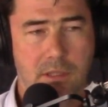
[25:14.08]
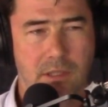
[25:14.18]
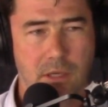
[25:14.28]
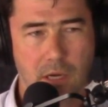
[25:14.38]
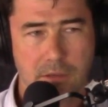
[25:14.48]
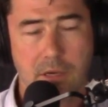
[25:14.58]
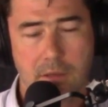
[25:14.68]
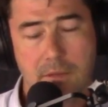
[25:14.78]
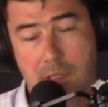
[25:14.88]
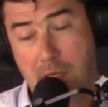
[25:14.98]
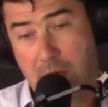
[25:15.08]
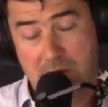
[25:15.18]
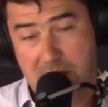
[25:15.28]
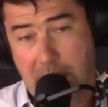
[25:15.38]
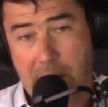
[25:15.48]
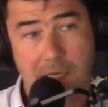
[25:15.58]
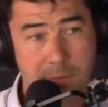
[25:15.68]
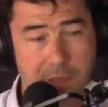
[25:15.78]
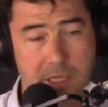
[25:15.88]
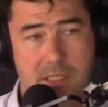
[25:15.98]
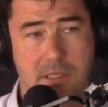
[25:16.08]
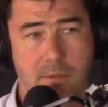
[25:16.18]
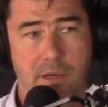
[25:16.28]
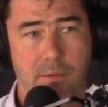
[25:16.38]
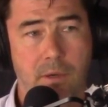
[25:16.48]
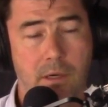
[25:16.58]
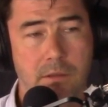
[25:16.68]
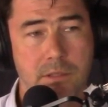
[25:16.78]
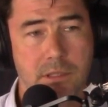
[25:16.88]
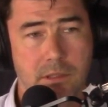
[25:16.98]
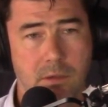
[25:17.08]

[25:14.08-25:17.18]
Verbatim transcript: And and you know, sadly, but this is the way of the world.